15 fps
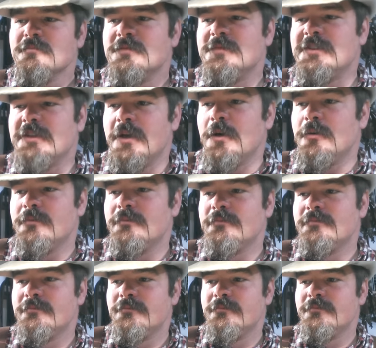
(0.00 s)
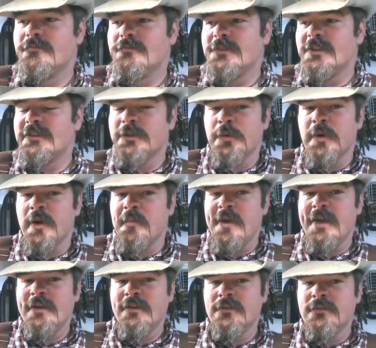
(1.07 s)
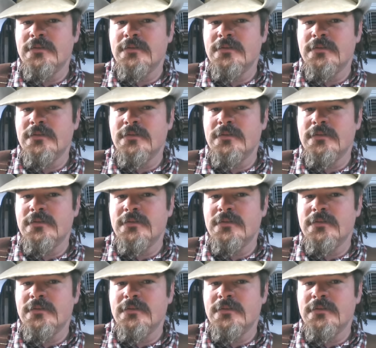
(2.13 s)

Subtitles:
So that's no way to be.